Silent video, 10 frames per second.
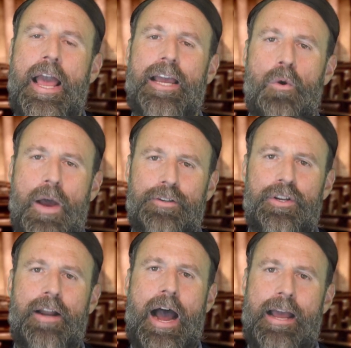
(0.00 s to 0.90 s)
A
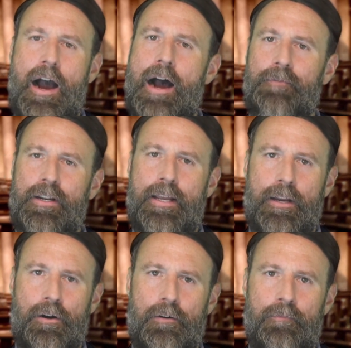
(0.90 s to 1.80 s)
question I often
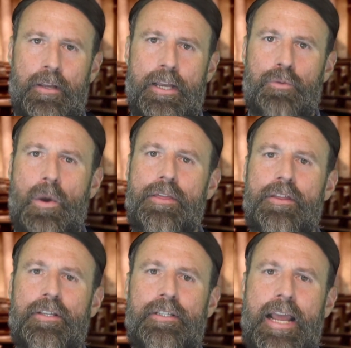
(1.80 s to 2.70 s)
hear is whether
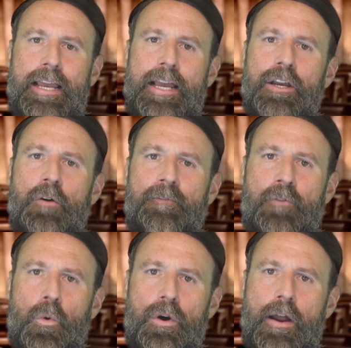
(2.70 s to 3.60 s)
the state can go
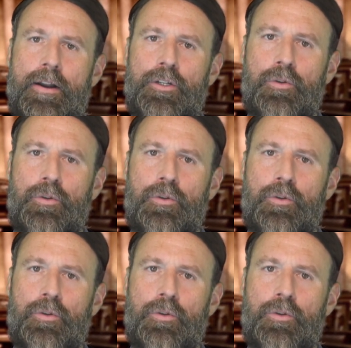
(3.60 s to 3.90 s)
forward on a